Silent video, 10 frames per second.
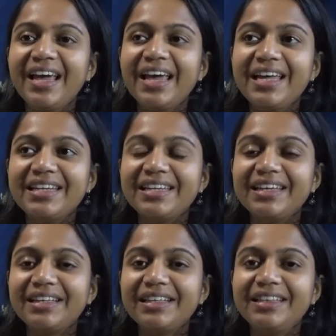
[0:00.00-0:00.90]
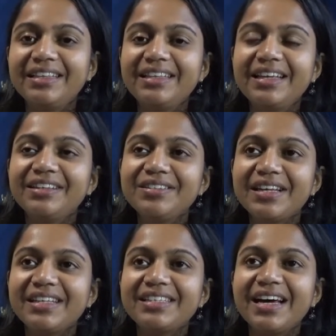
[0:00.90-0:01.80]
And those
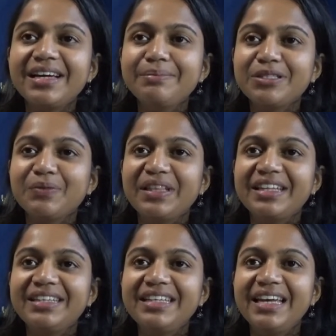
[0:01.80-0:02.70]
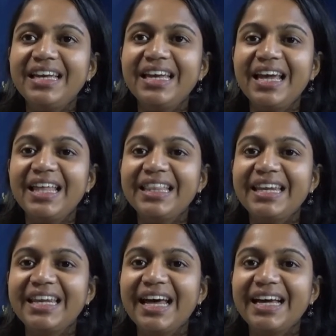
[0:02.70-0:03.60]
are the times when the day
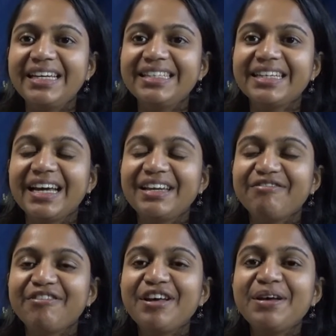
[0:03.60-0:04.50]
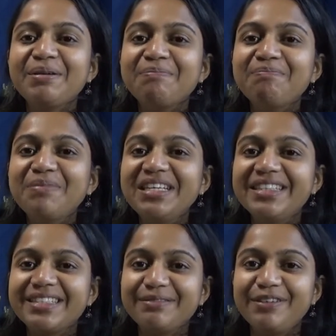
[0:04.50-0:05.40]
and night kind of
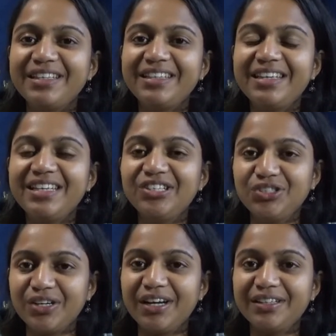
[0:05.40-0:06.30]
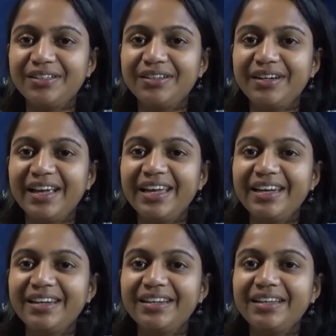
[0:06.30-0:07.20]
meets with each other
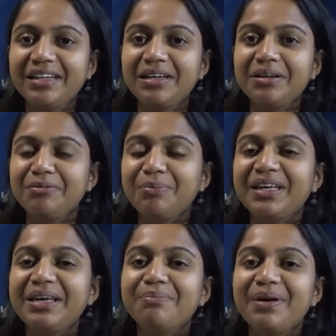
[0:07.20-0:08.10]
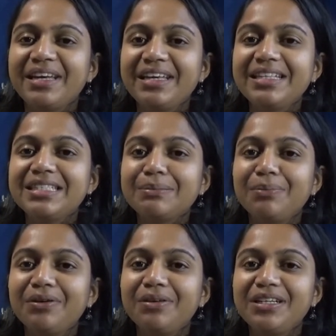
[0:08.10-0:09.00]
and uh, became my
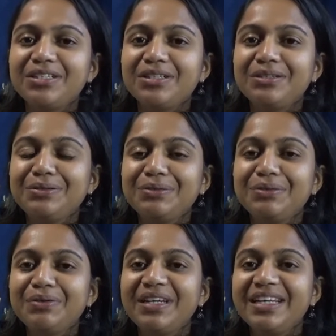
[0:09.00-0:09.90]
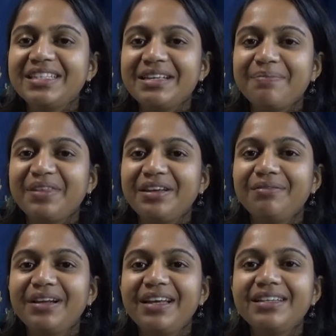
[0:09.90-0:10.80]
inspiration to create something
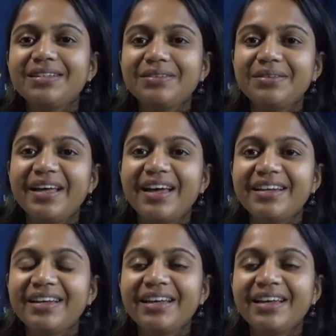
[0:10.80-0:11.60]
related to that.